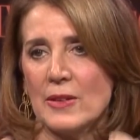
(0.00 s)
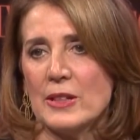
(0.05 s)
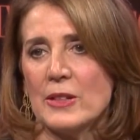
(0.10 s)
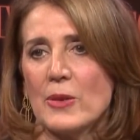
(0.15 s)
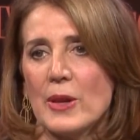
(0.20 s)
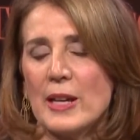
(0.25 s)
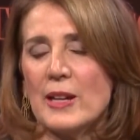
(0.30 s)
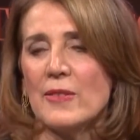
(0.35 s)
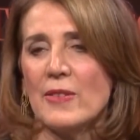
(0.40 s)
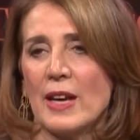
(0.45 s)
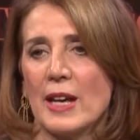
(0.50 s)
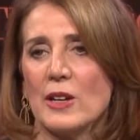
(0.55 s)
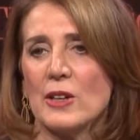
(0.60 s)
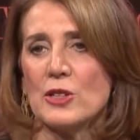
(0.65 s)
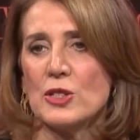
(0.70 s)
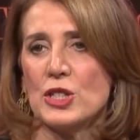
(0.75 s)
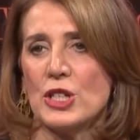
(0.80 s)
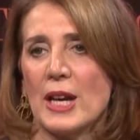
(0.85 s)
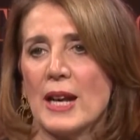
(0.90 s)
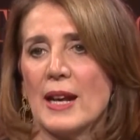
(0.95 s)

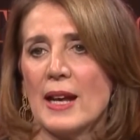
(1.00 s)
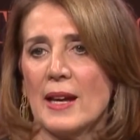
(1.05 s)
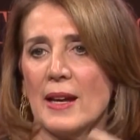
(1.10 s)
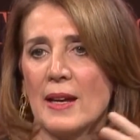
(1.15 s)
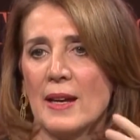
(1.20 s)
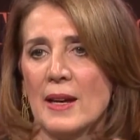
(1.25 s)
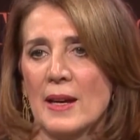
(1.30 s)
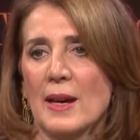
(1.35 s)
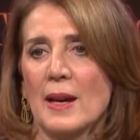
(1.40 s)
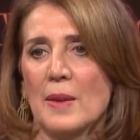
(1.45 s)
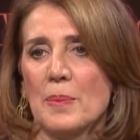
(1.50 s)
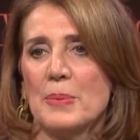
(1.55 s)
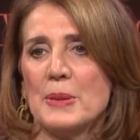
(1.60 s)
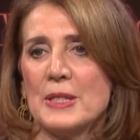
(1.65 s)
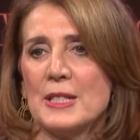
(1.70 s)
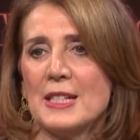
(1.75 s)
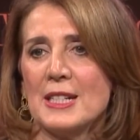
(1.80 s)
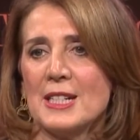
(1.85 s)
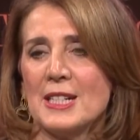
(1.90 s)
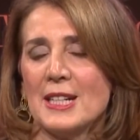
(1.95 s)
energetic
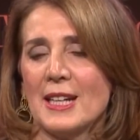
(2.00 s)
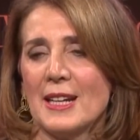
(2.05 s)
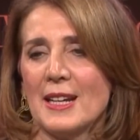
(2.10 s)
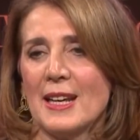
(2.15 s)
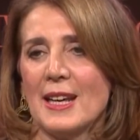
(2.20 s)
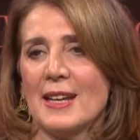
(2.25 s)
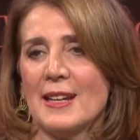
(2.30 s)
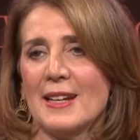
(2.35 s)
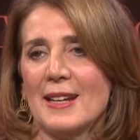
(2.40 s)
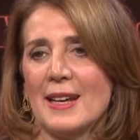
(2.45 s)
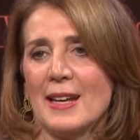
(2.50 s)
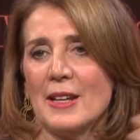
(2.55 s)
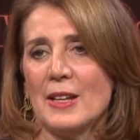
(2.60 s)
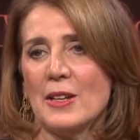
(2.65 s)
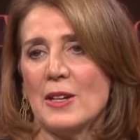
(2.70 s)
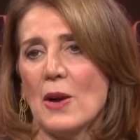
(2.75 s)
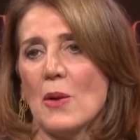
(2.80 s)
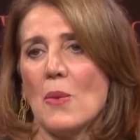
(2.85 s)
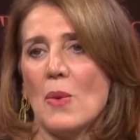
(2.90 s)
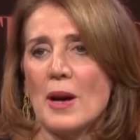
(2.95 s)
position. And you
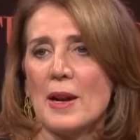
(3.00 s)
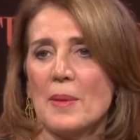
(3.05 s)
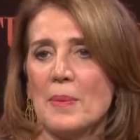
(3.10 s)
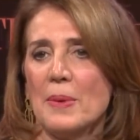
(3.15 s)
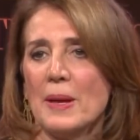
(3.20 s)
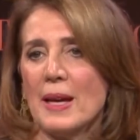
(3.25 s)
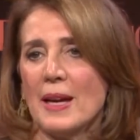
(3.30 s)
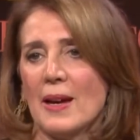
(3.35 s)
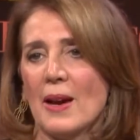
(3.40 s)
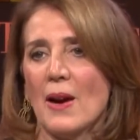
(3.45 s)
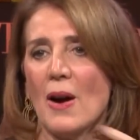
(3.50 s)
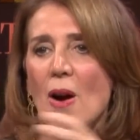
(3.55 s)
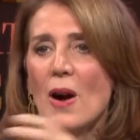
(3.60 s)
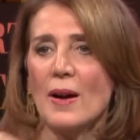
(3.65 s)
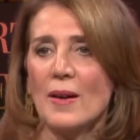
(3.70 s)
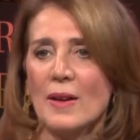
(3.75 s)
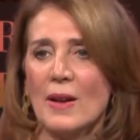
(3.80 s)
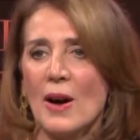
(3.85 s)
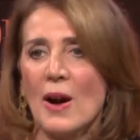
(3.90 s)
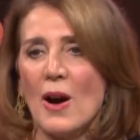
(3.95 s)
don't want to be
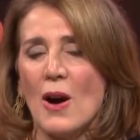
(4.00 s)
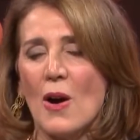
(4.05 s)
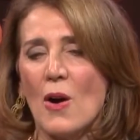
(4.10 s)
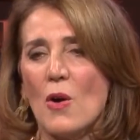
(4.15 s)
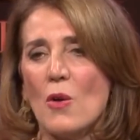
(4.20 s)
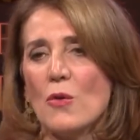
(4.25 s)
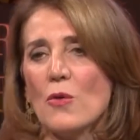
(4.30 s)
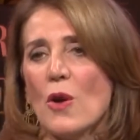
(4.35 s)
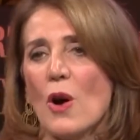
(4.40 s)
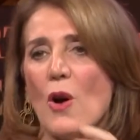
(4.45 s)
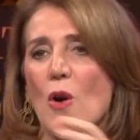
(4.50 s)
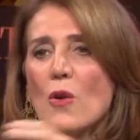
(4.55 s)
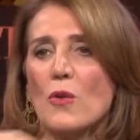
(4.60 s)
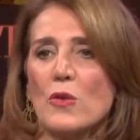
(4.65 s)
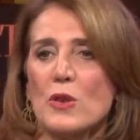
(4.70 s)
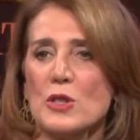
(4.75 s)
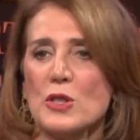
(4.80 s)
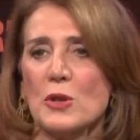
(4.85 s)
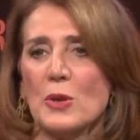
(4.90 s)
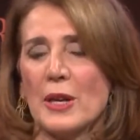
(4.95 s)

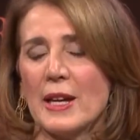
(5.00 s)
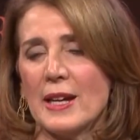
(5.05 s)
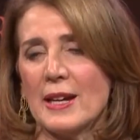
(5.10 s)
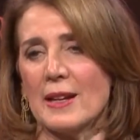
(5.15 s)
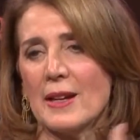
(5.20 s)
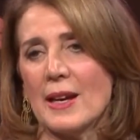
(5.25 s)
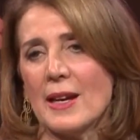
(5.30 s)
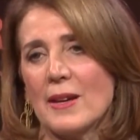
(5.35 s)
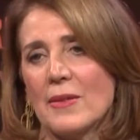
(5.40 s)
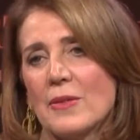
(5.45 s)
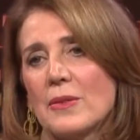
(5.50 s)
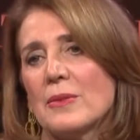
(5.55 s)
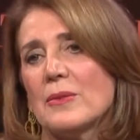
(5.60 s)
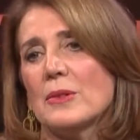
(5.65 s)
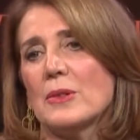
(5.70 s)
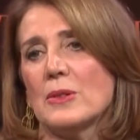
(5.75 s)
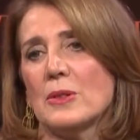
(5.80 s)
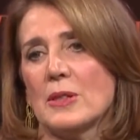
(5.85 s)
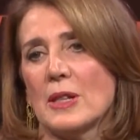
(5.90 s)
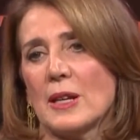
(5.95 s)
overdoing it. It kind
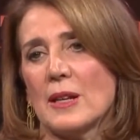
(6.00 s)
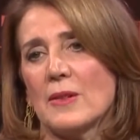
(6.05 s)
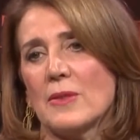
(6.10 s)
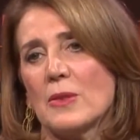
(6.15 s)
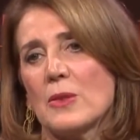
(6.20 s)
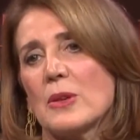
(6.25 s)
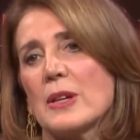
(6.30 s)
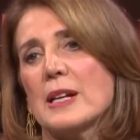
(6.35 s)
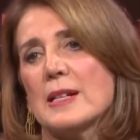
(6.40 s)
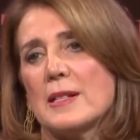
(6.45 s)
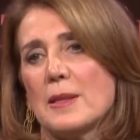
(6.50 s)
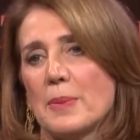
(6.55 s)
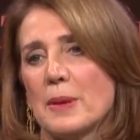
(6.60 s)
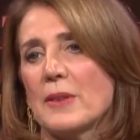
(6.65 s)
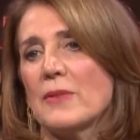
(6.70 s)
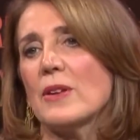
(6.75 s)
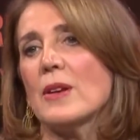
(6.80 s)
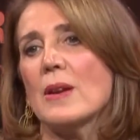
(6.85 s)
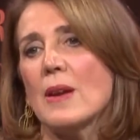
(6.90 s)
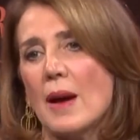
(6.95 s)
of creates a bit
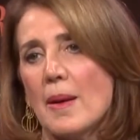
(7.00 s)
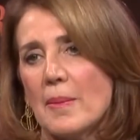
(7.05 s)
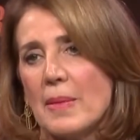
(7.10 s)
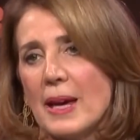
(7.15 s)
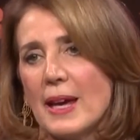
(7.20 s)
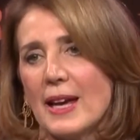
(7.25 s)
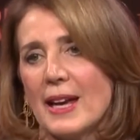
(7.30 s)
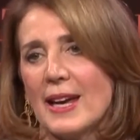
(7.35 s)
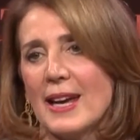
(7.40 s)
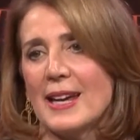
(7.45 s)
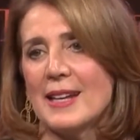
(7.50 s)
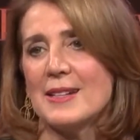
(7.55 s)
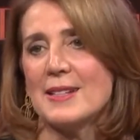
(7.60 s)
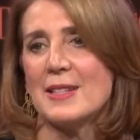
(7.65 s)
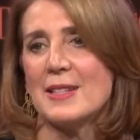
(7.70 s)
of a numbing. And